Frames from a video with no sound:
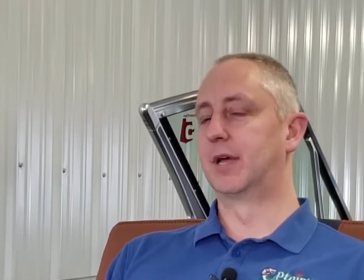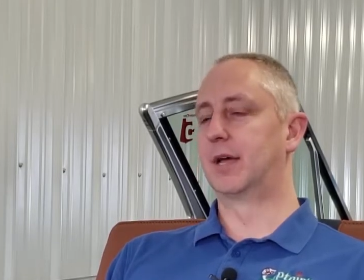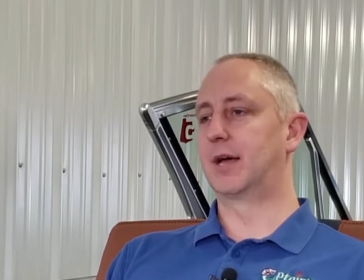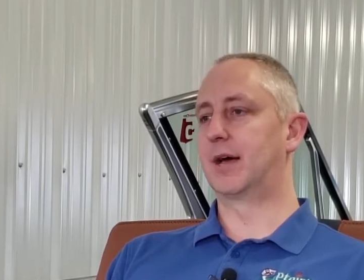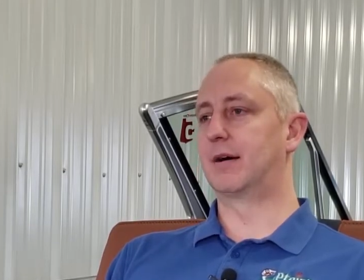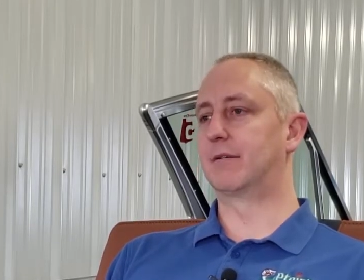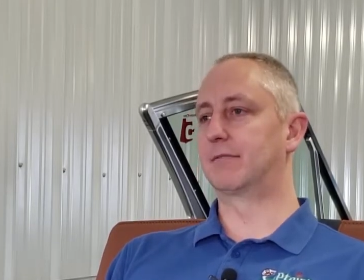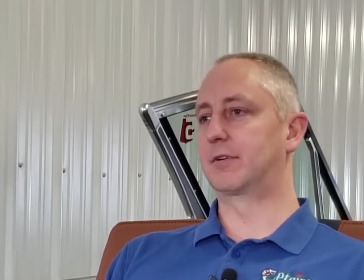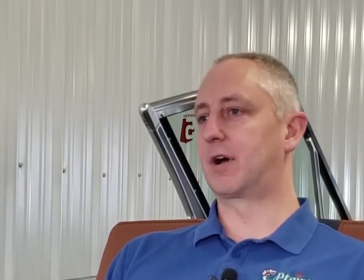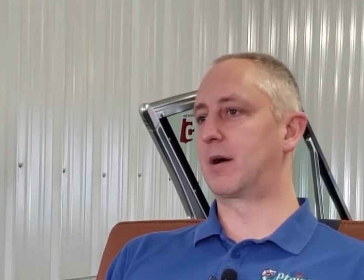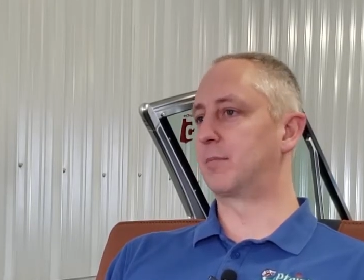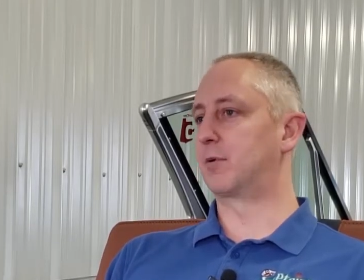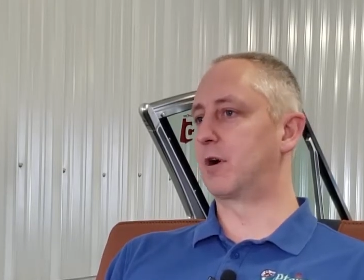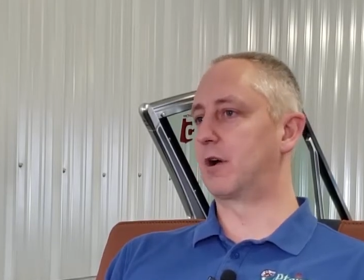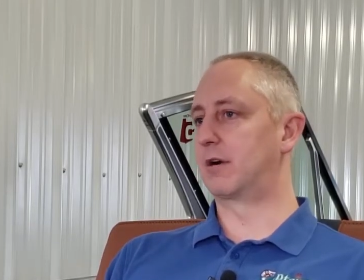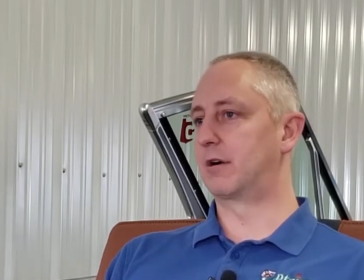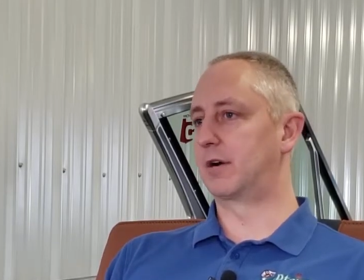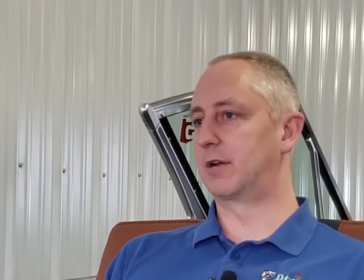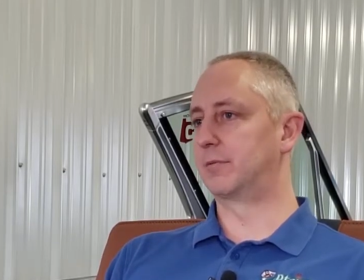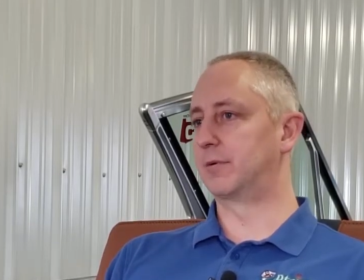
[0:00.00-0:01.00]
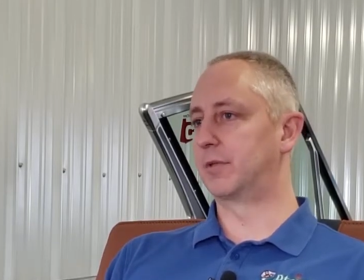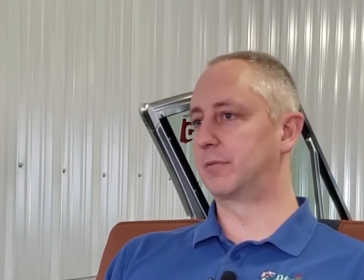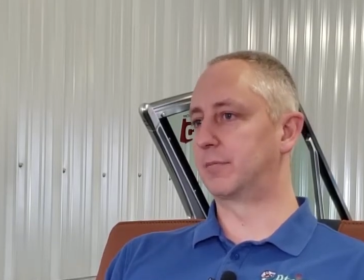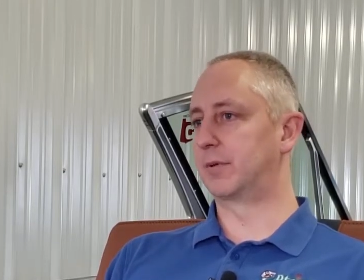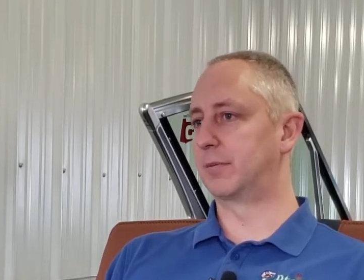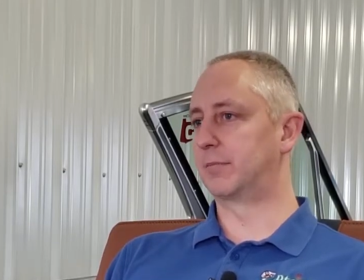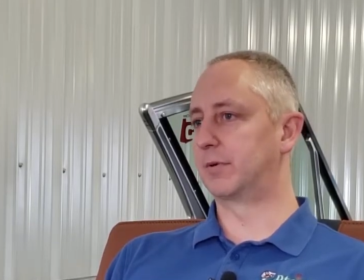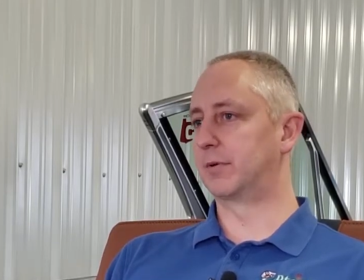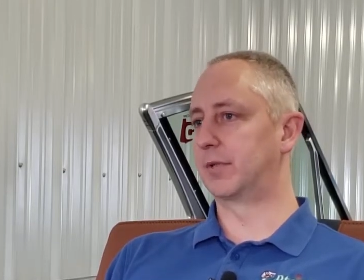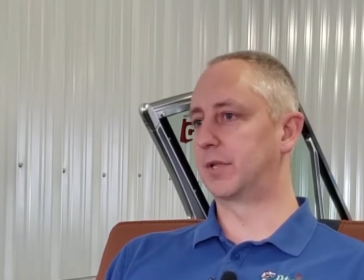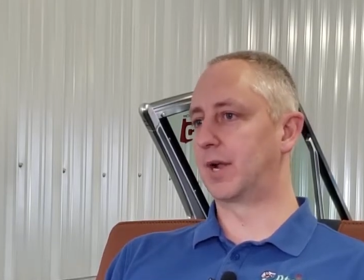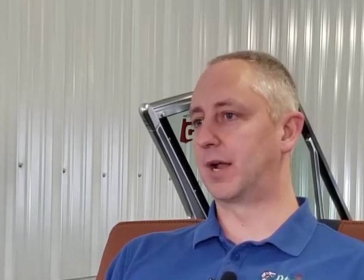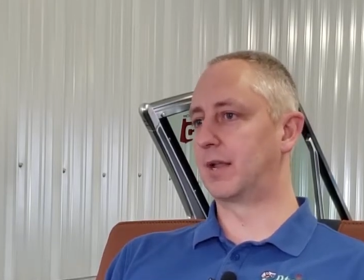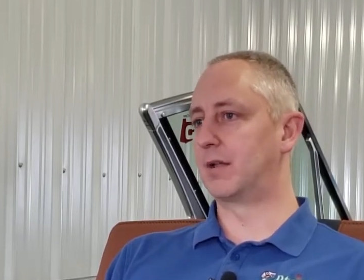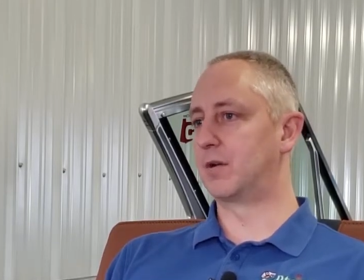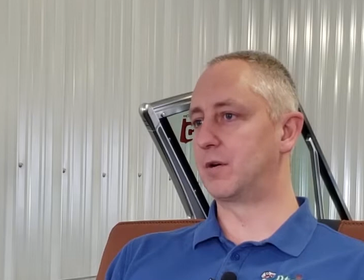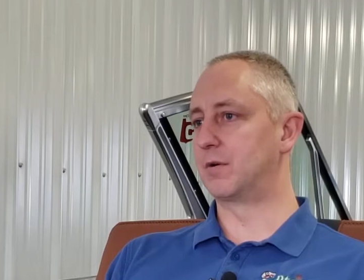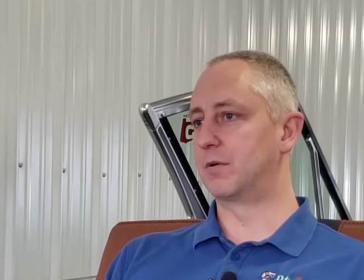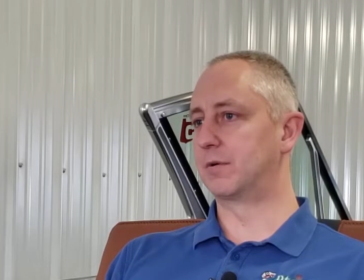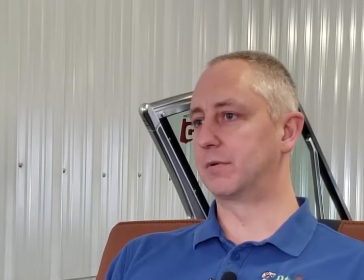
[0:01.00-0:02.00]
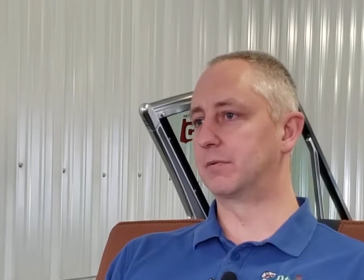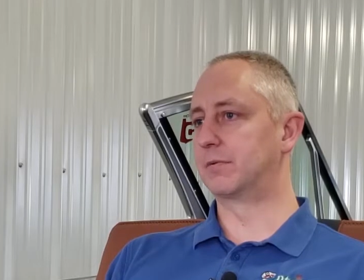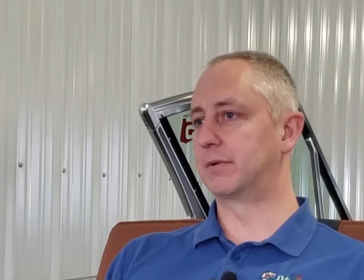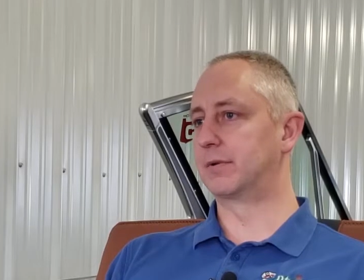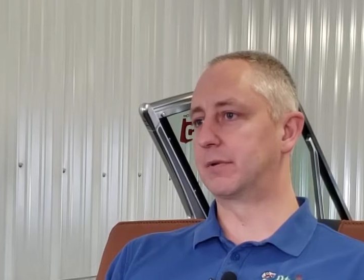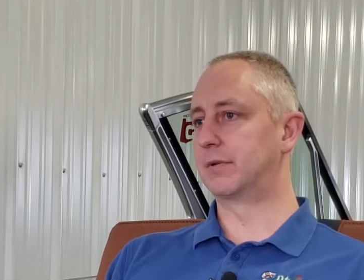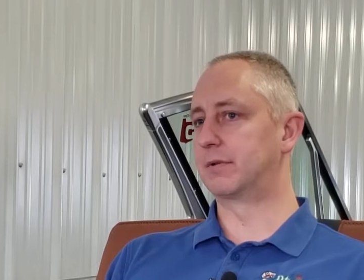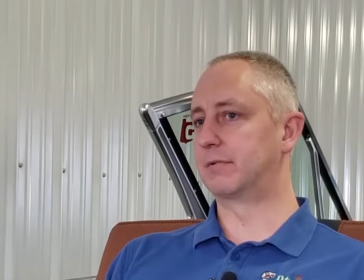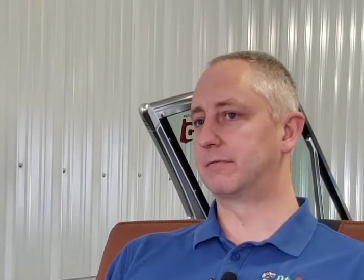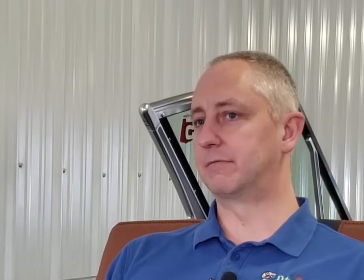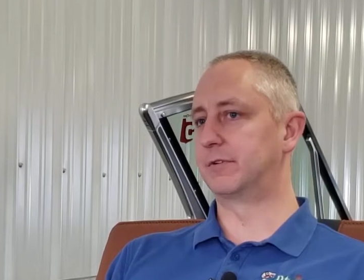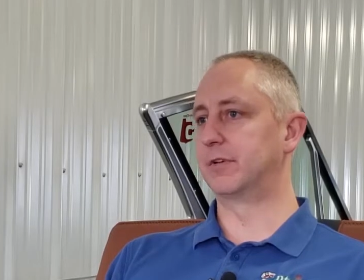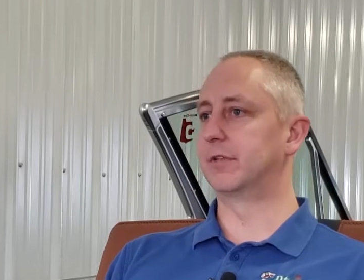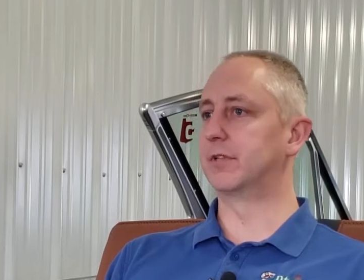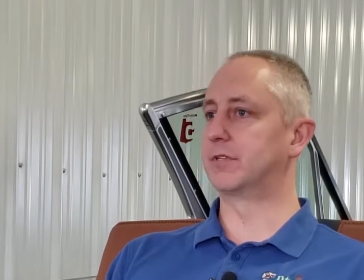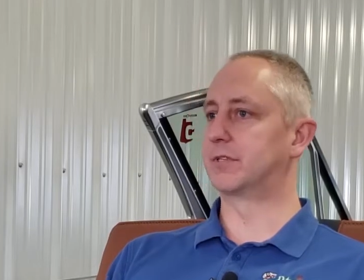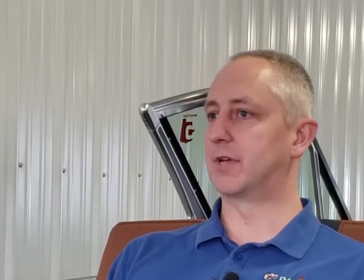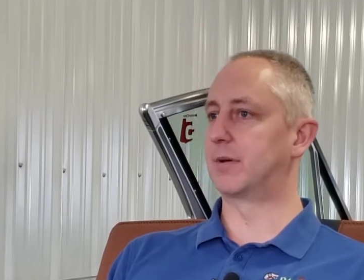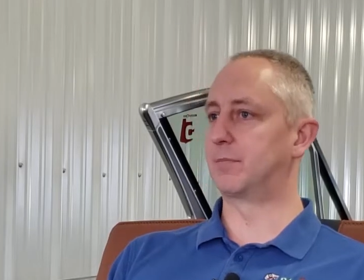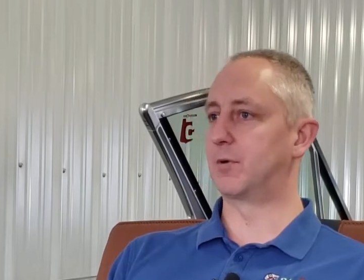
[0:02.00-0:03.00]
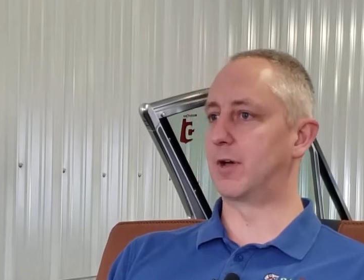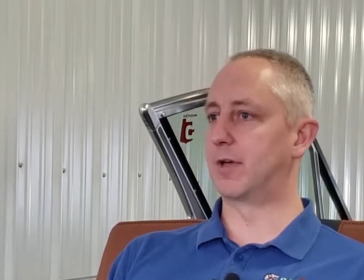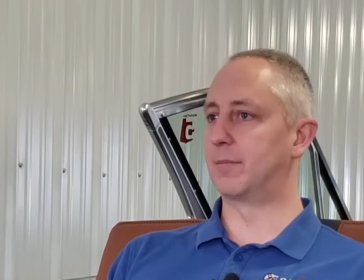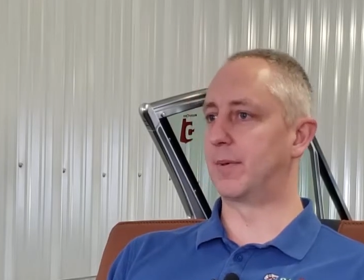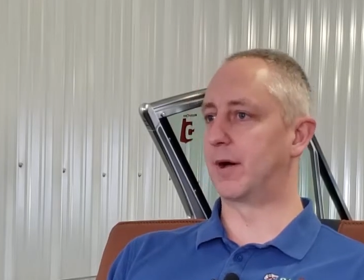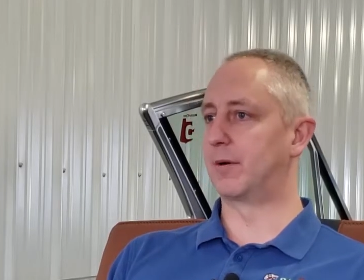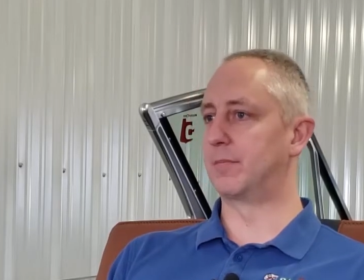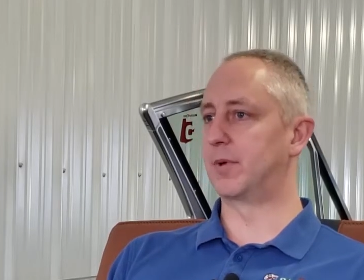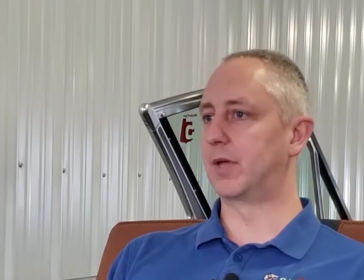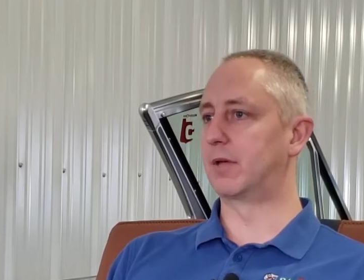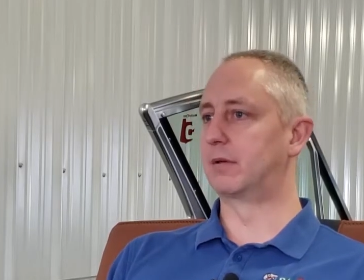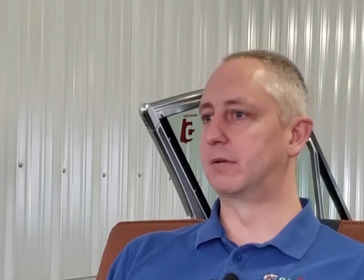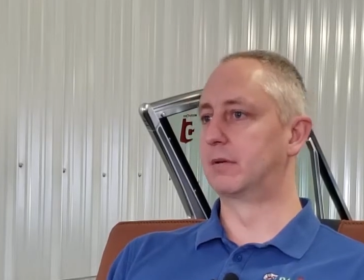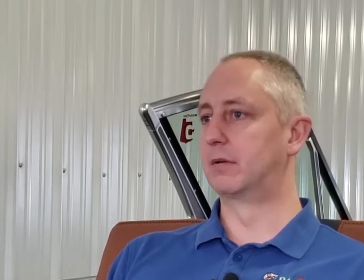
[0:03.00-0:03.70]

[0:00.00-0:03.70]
have camaraderie with people that I know feel the same way about me,